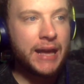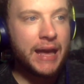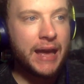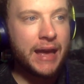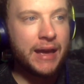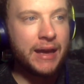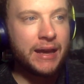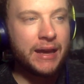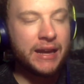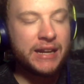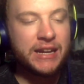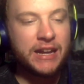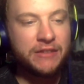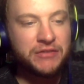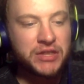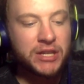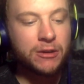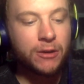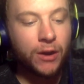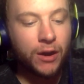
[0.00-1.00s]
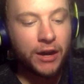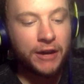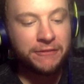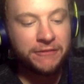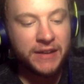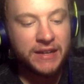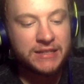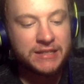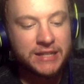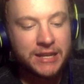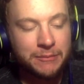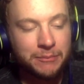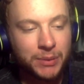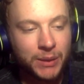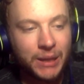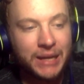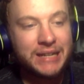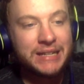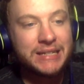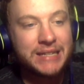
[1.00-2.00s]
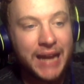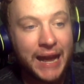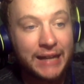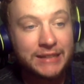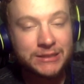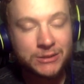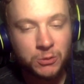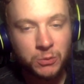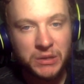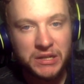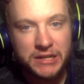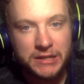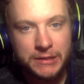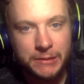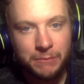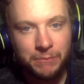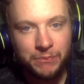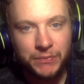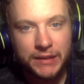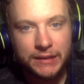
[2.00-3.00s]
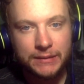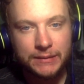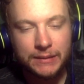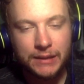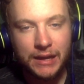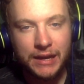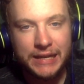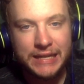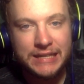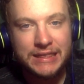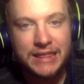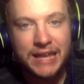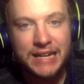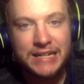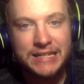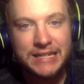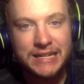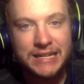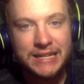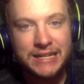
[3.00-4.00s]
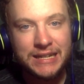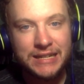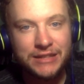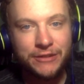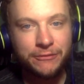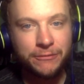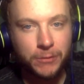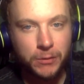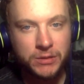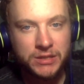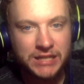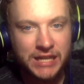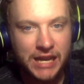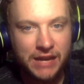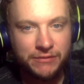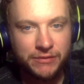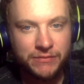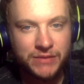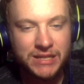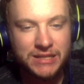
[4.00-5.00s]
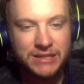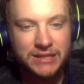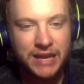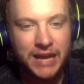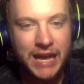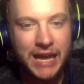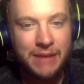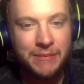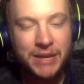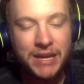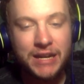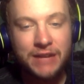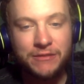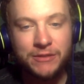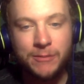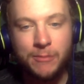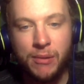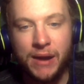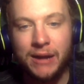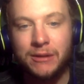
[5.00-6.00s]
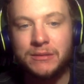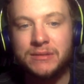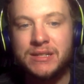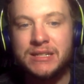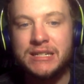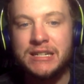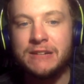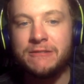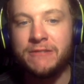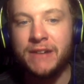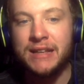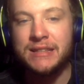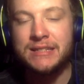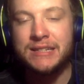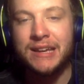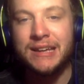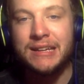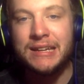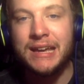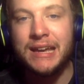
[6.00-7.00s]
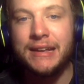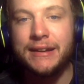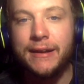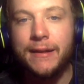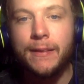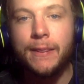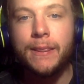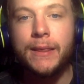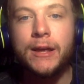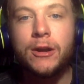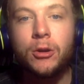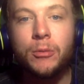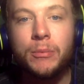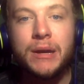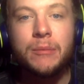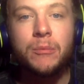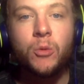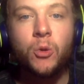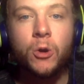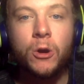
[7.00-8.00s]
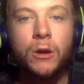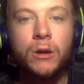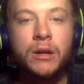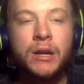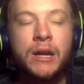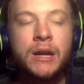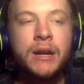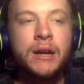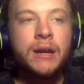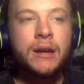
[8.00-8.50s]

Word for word: and if their offense can play next week like they did in the first half of this game, and if the Browns defense can get a little bit more